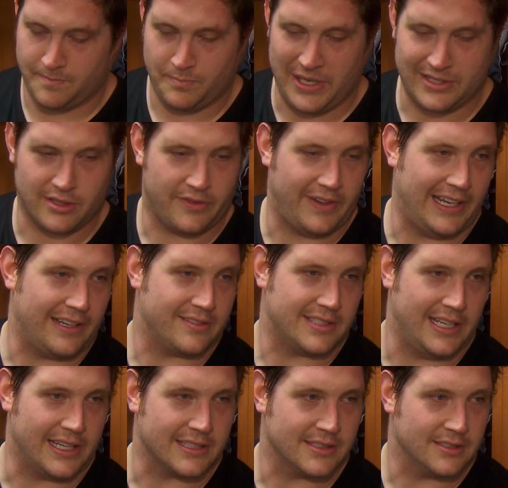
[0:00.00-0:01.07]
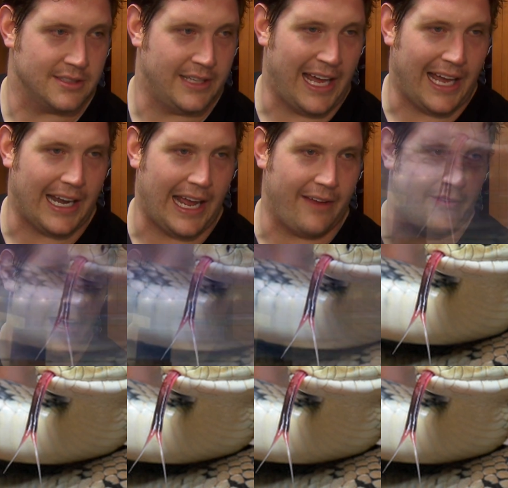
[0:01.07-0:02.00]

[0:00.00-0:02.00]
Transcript: Petrified of snakes. Have not run